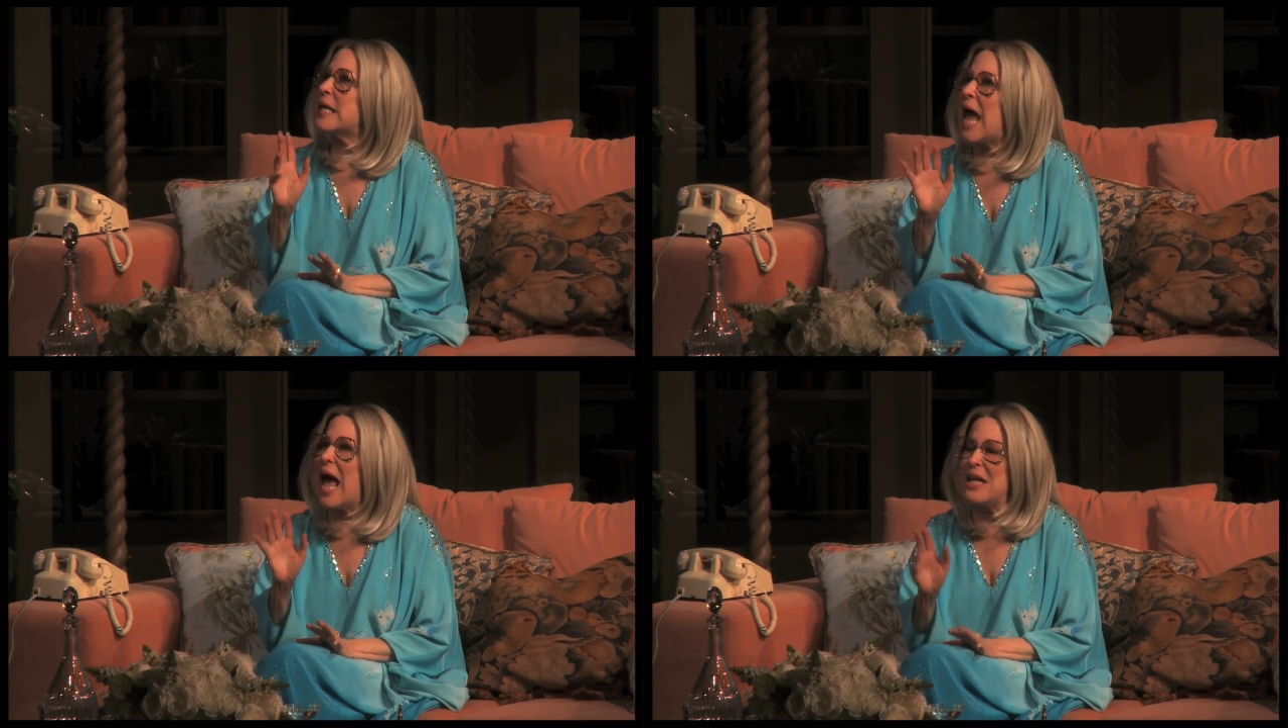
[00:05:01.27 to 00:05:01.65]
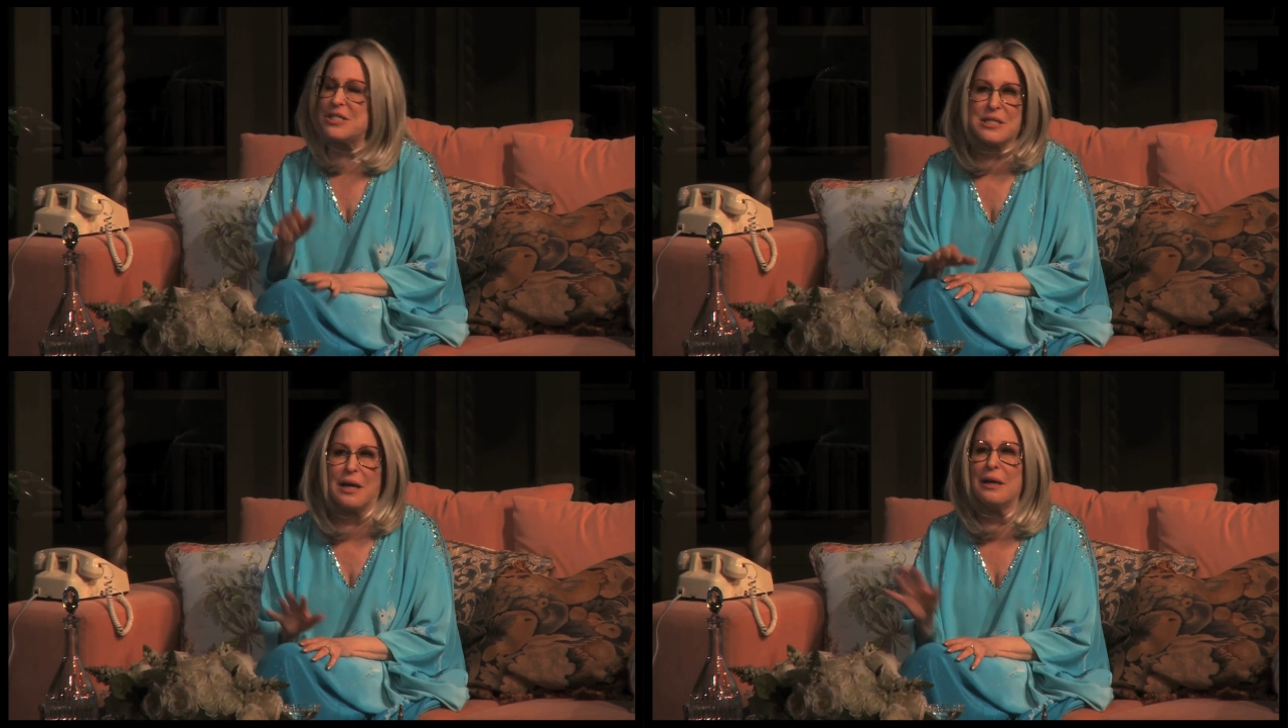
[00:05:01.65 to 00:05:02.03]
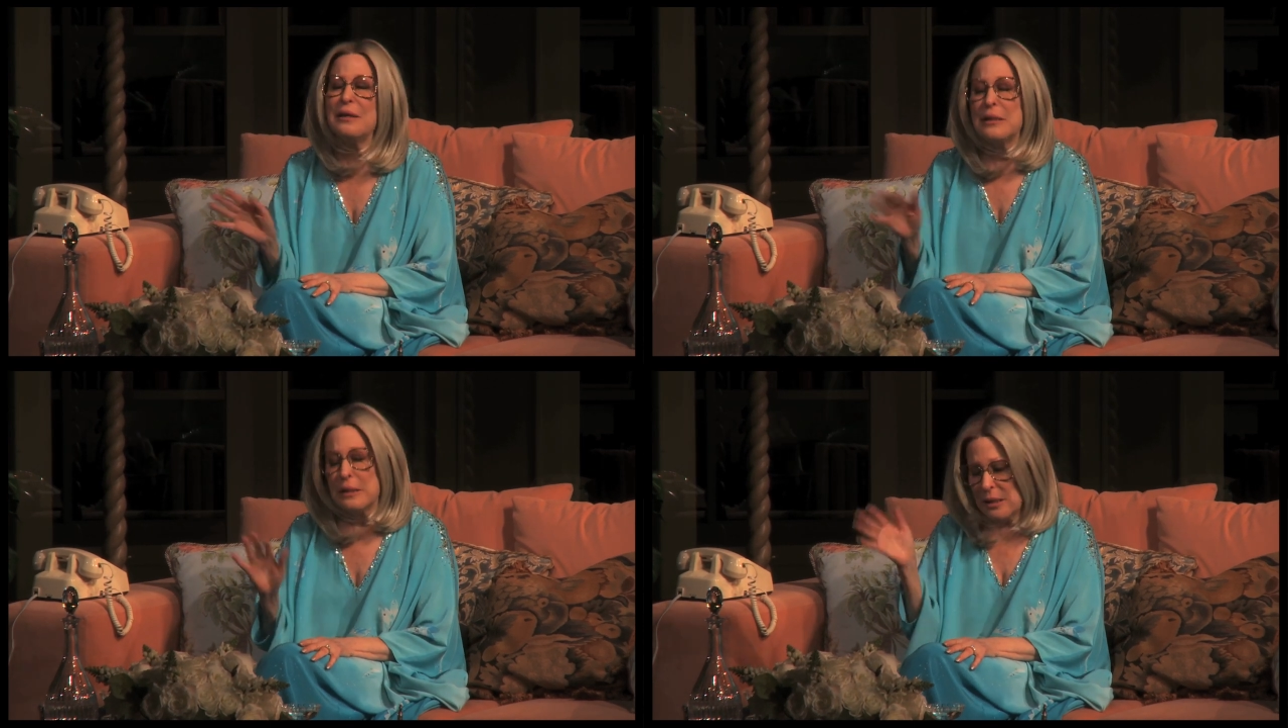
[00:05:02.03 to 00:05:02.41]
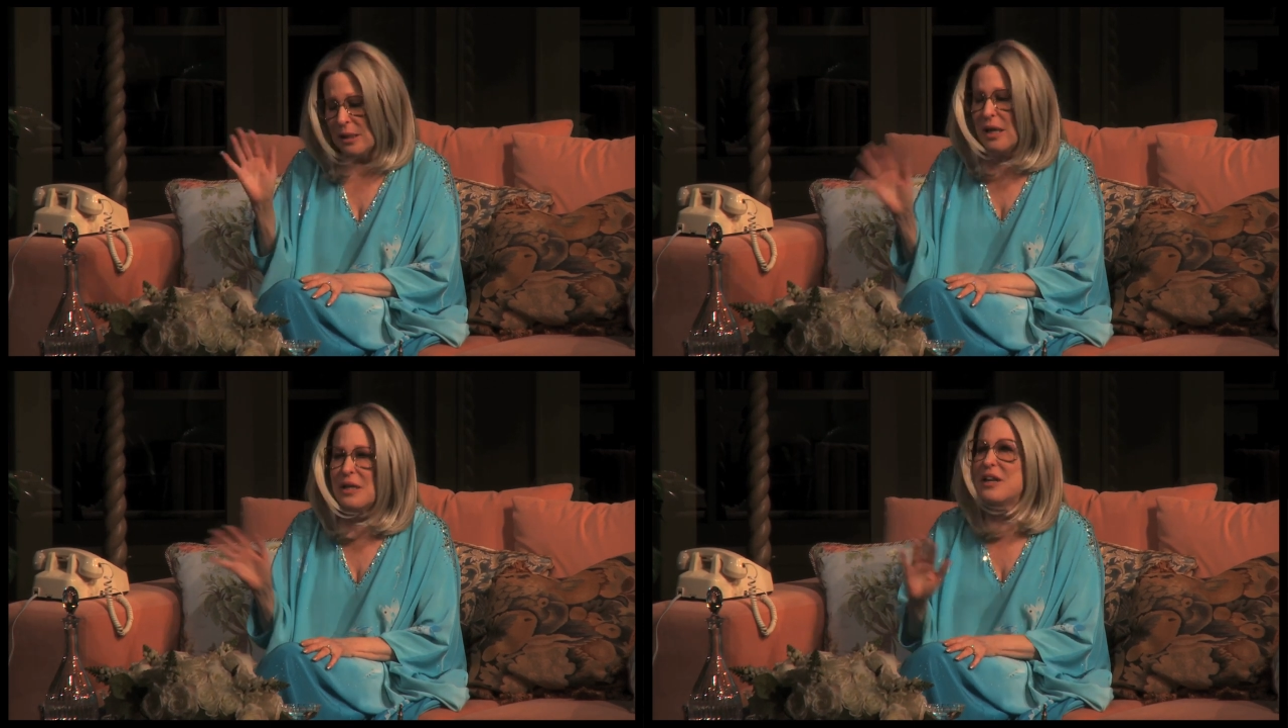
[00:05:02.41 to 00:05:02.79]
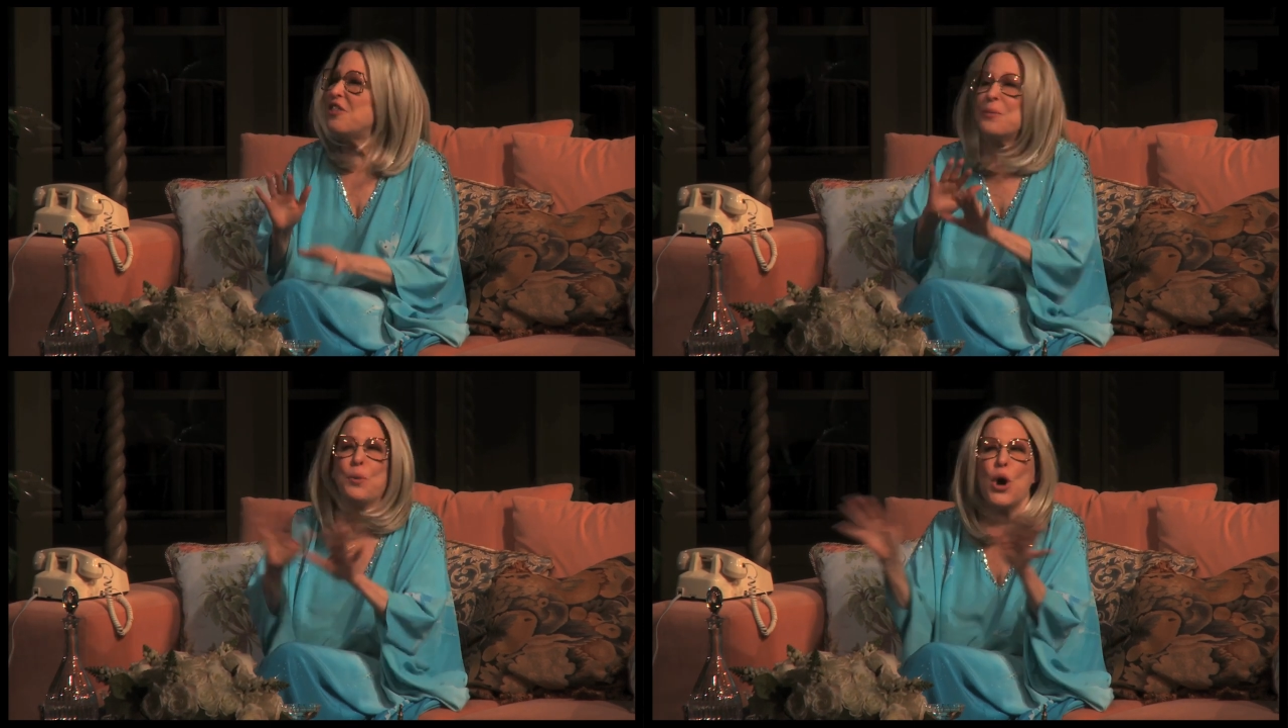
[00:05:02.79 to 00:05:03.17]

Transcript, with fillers: cast. Uh, nothing